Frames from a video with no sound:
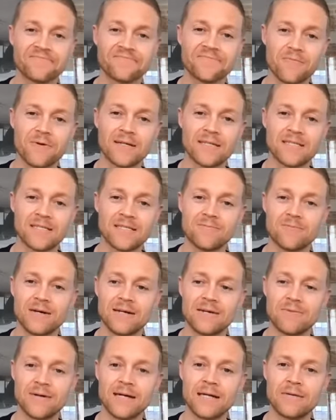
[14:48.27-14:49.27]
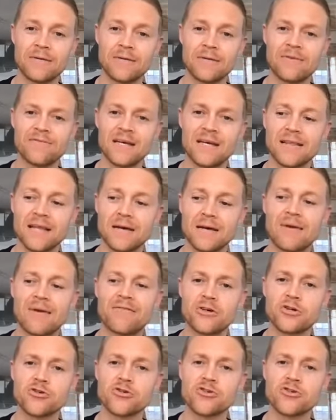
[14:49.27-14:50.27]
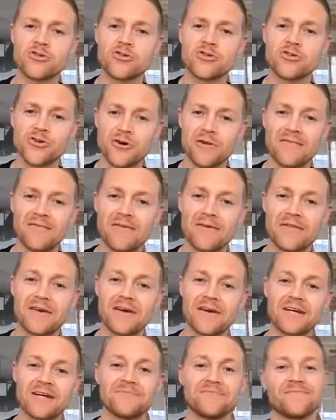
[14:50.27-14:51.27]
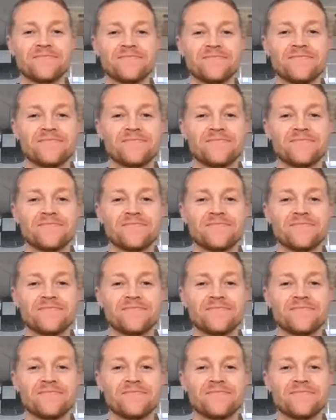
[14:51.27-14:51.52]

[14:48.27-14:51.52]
What's why, why do we feel like we have to control everything?